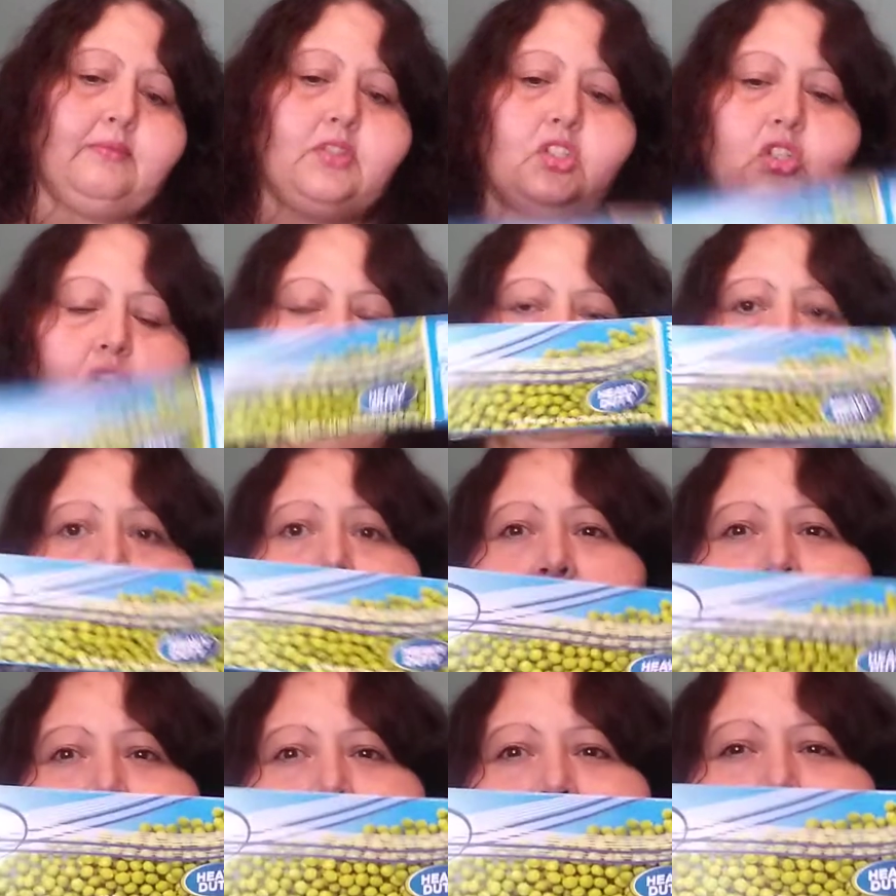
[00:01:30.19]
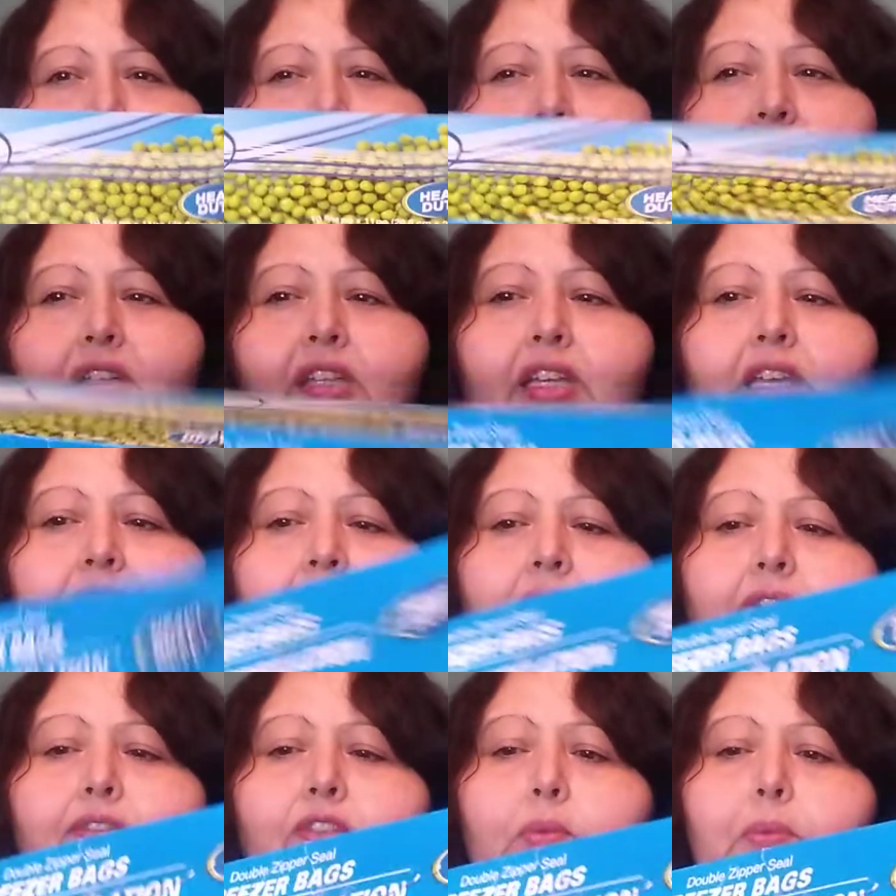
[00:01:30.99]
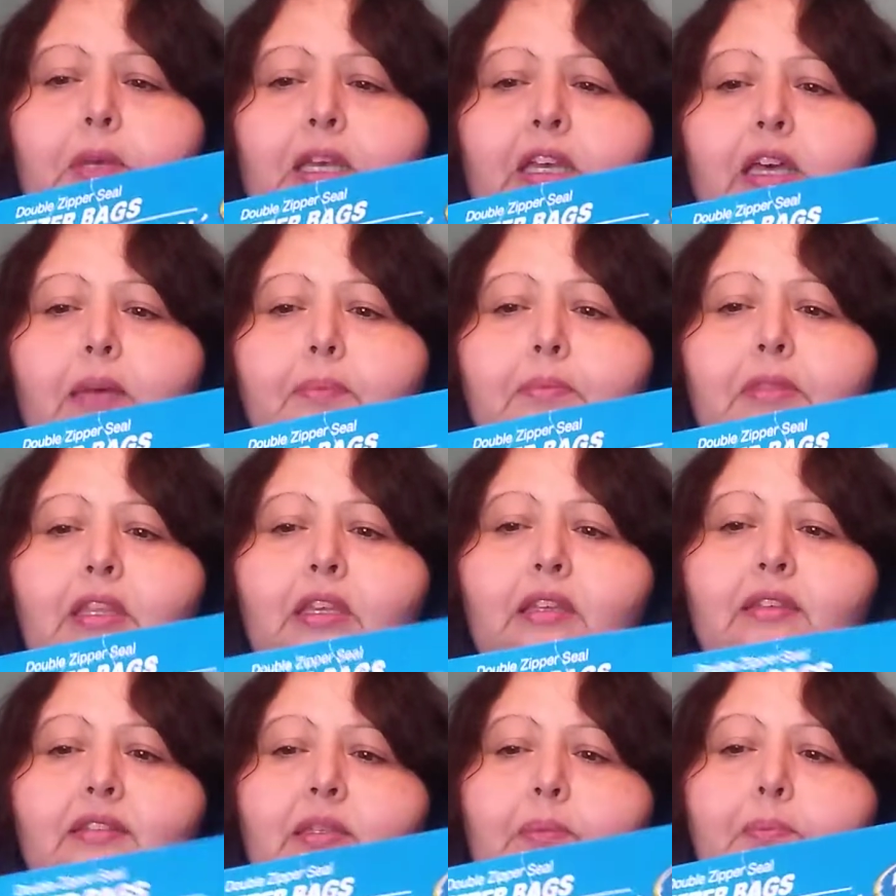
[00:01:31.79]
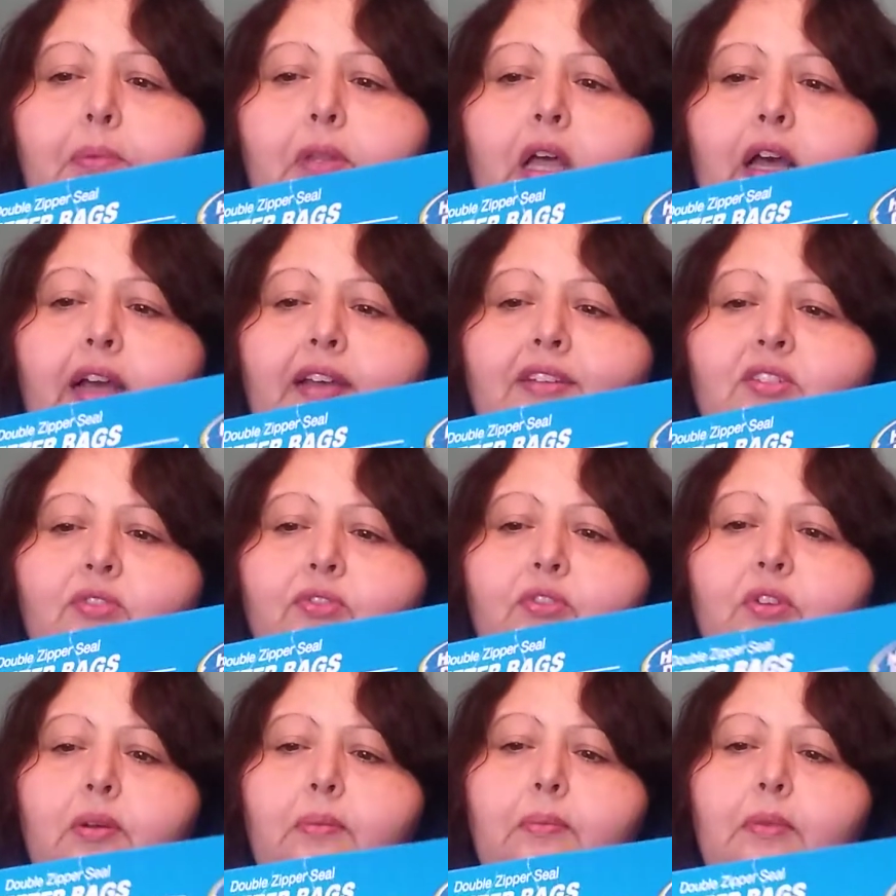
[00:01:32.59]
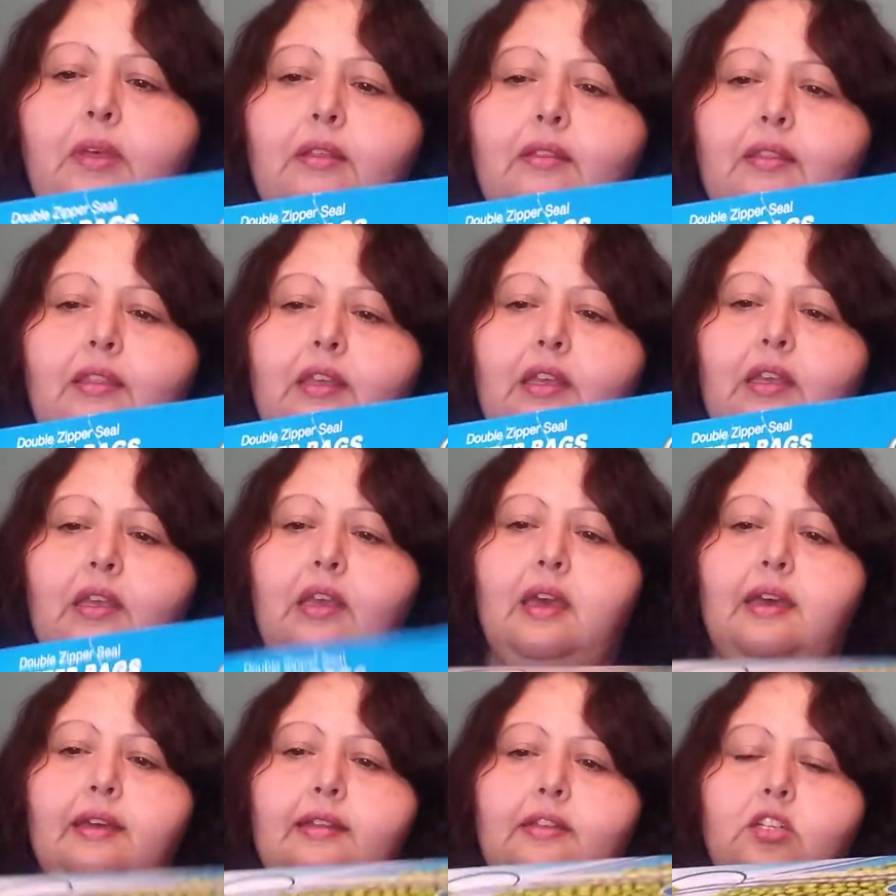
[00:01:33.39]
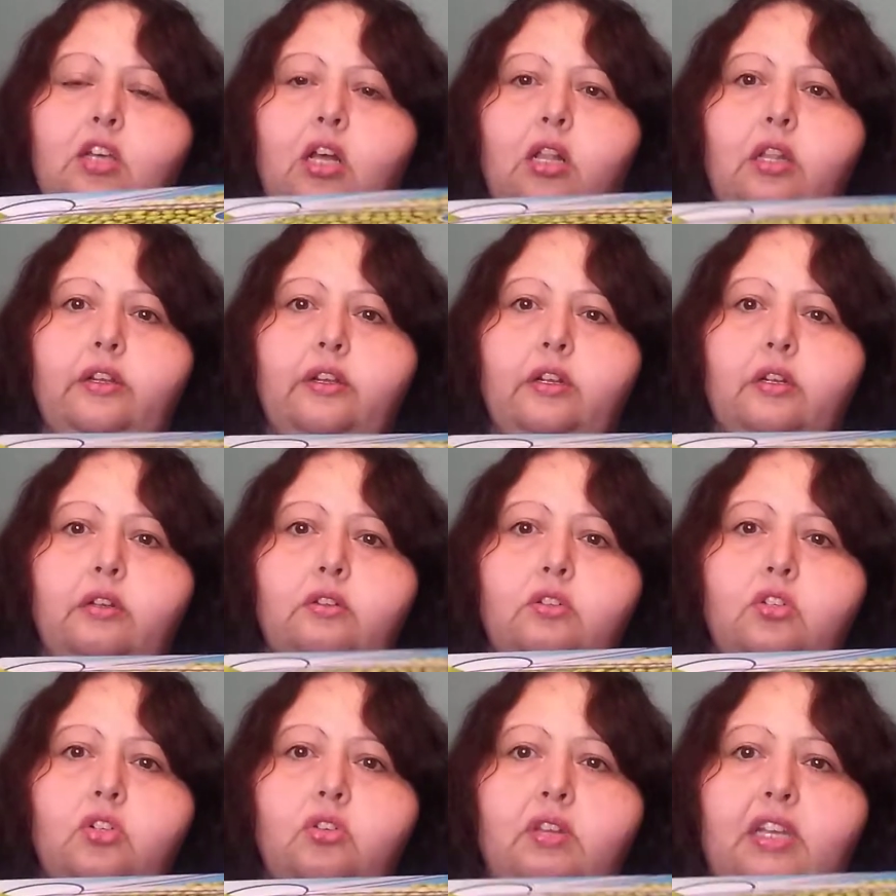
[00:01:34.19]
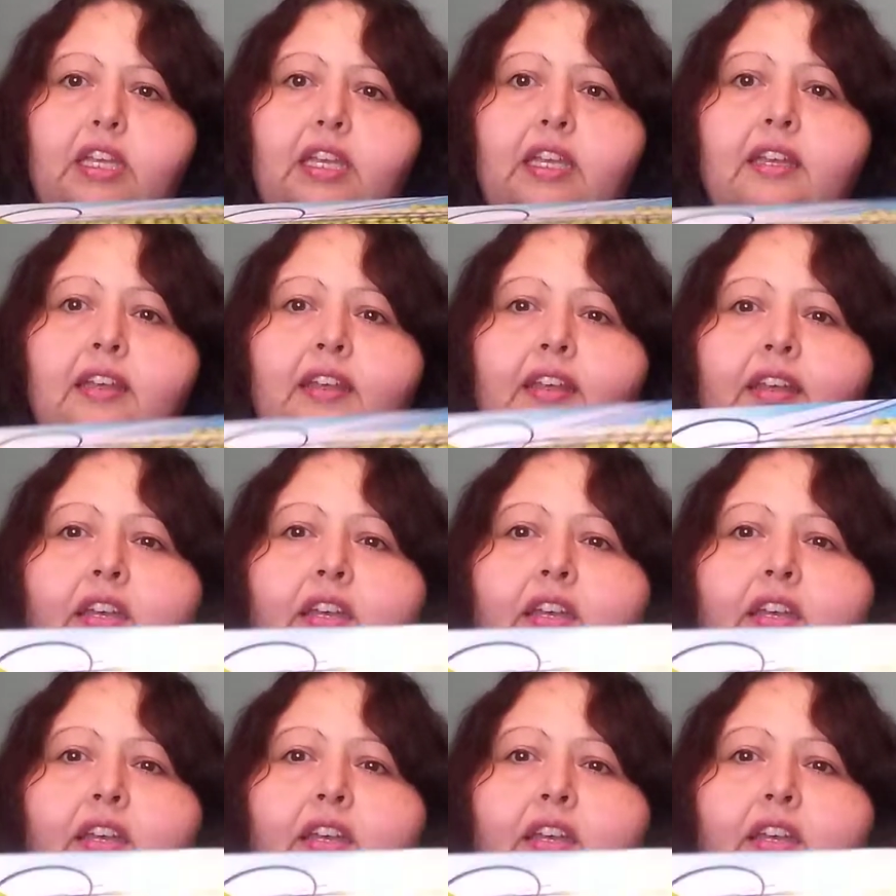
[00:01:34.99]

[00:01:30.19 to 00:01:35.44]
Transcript: So definitely, if you pick up these Ziplocs from the Dollar Tree,